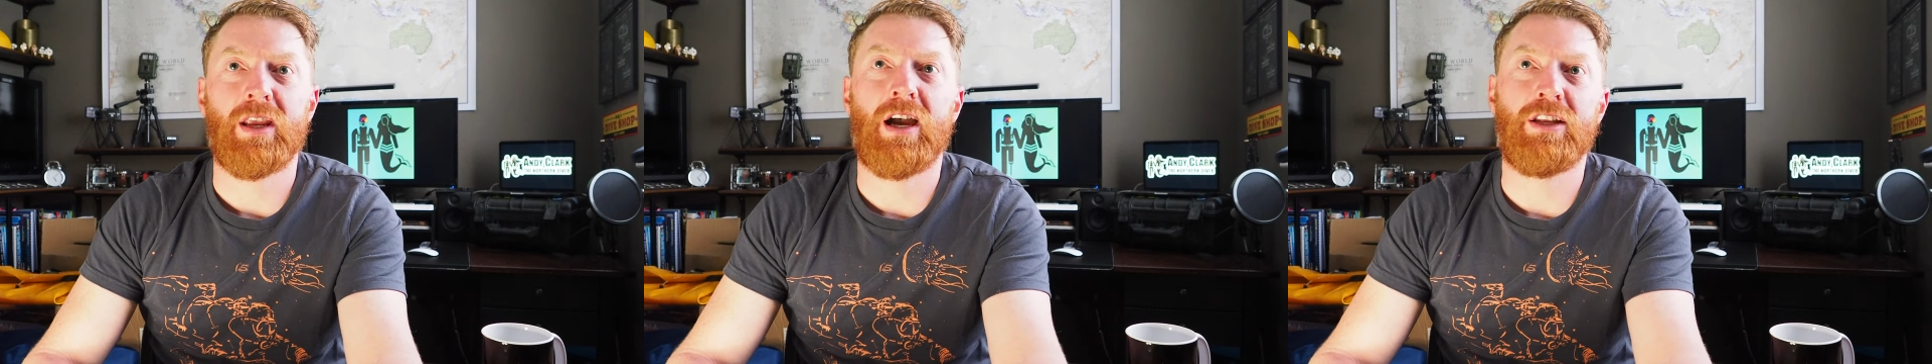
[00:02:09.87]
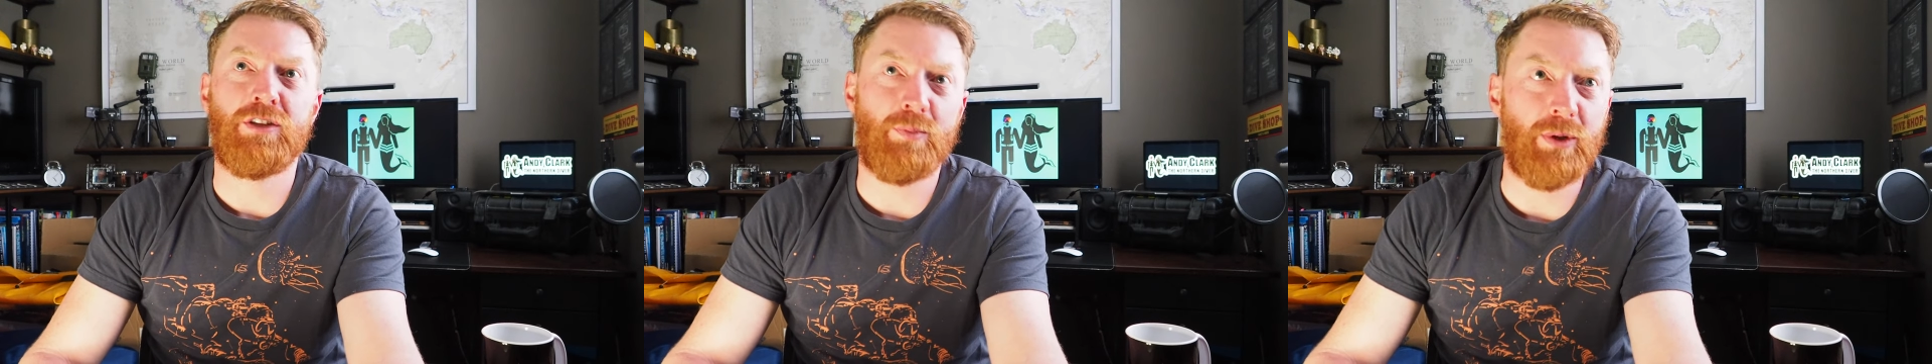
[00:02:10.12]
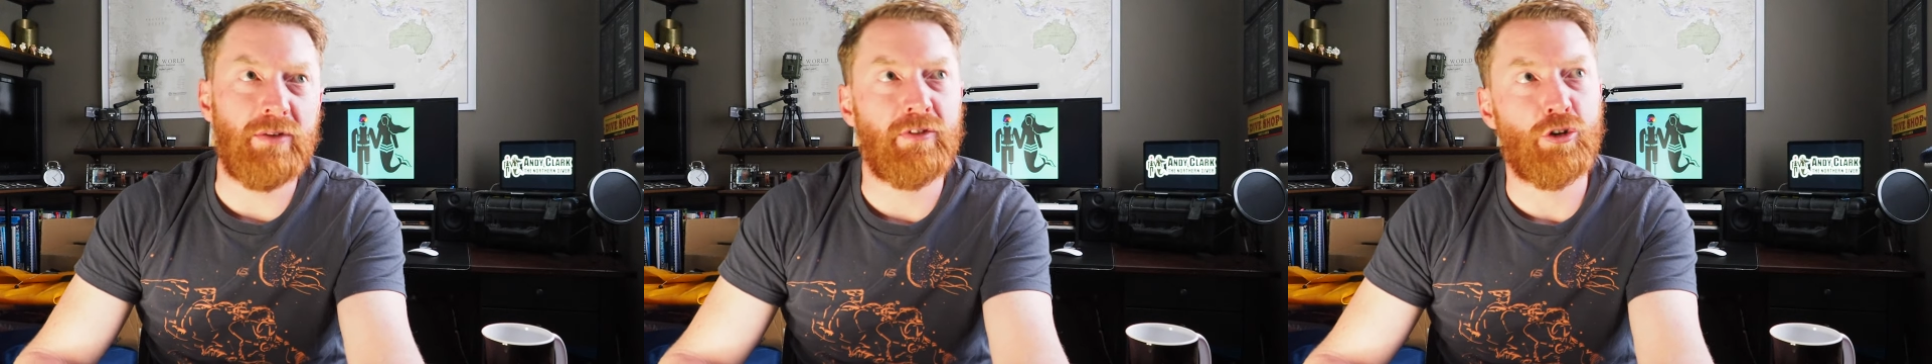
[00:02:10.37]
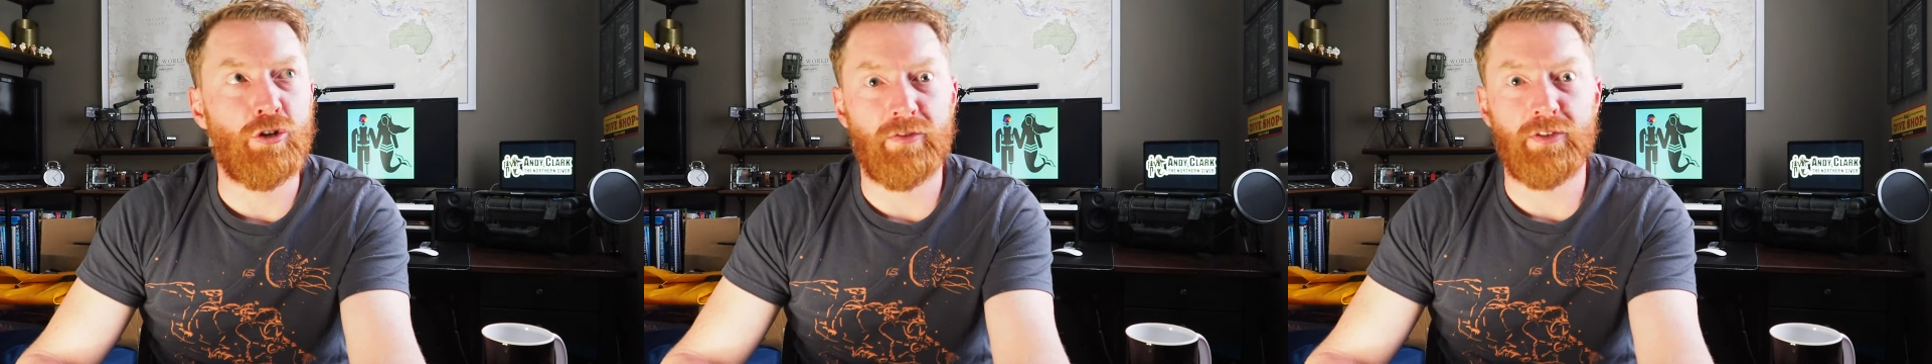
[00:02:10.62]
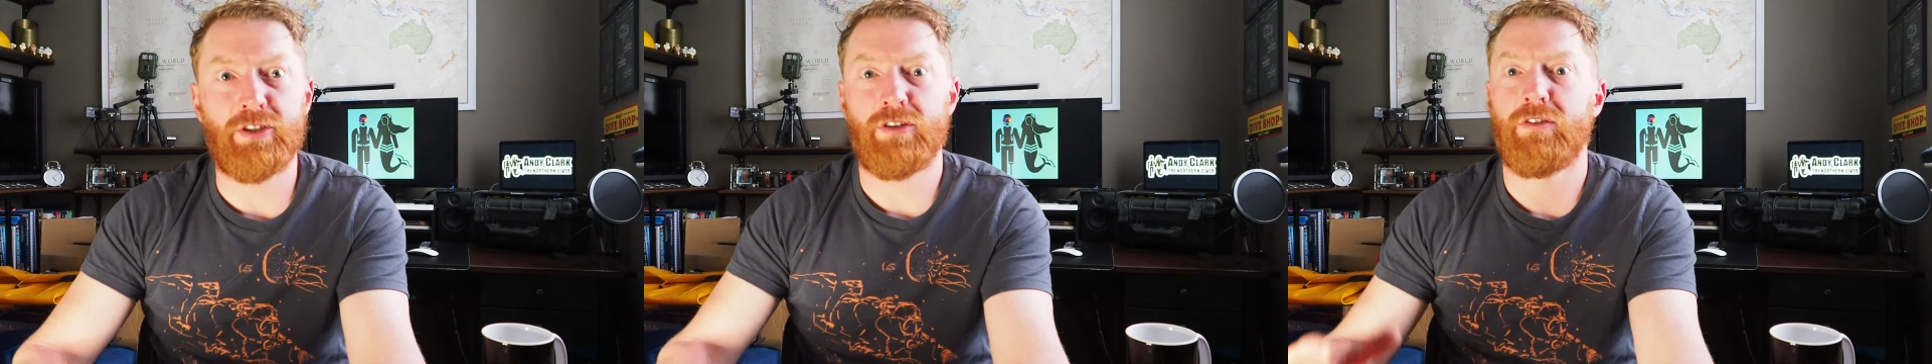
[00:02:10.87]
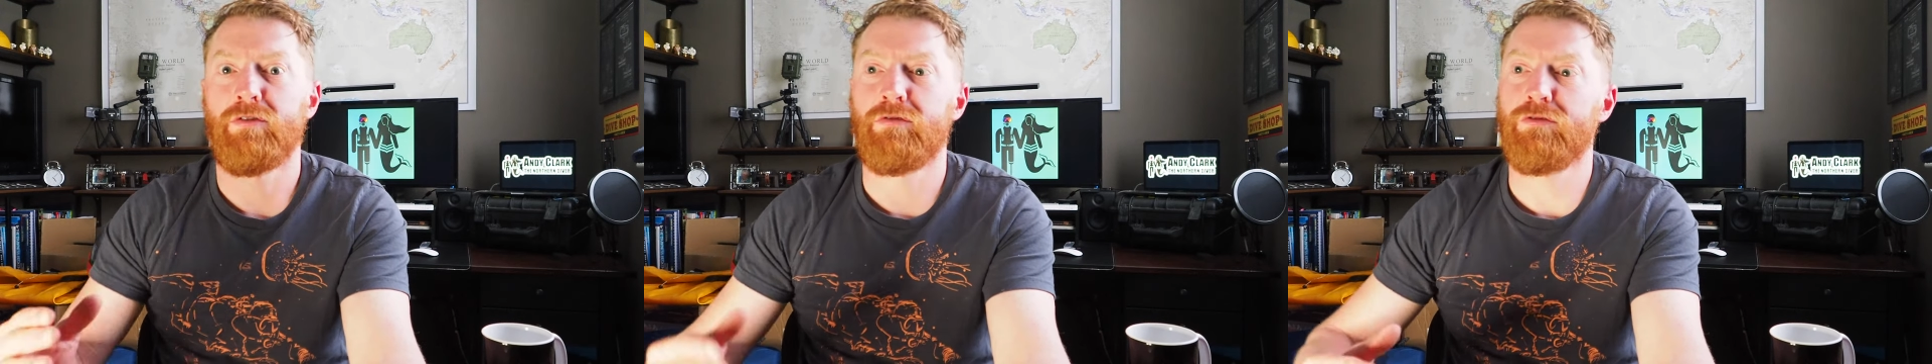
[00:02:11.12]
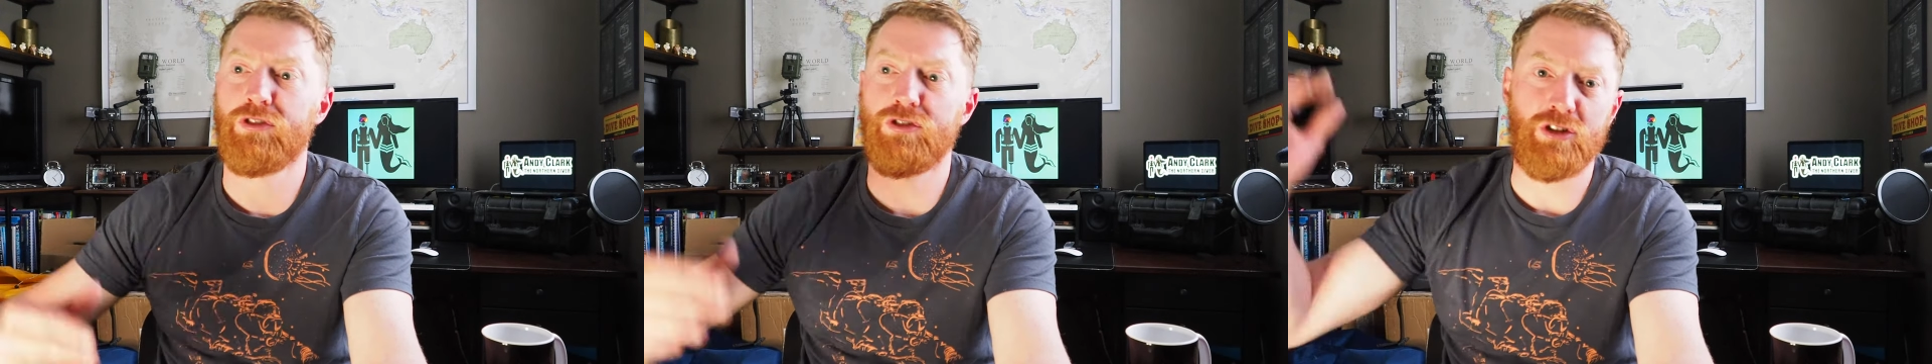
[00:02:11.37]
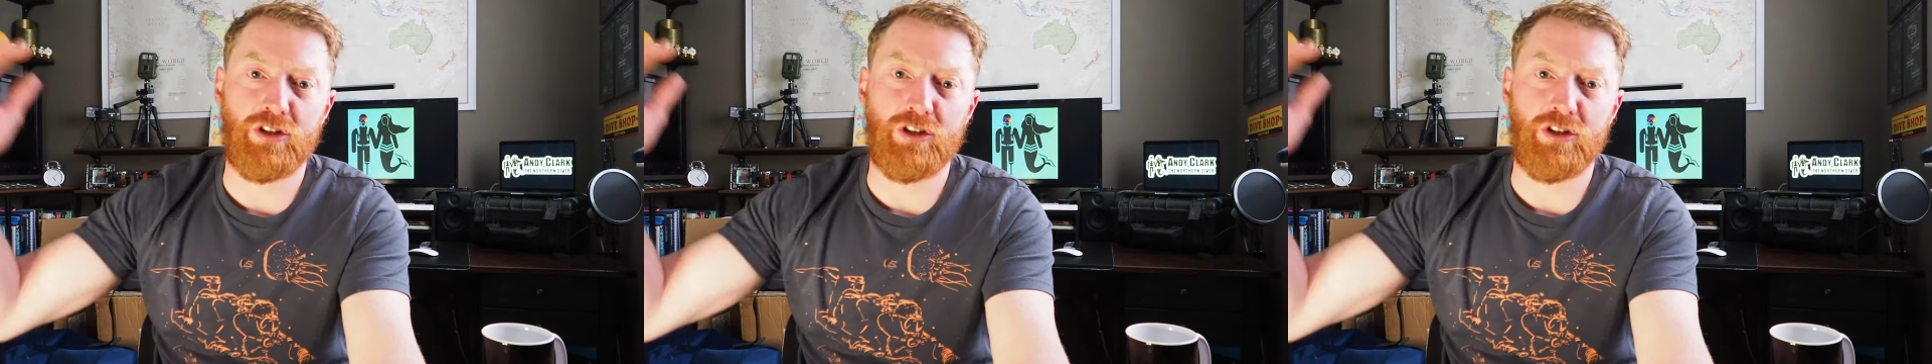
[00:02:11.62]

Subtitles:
and you're being recovered because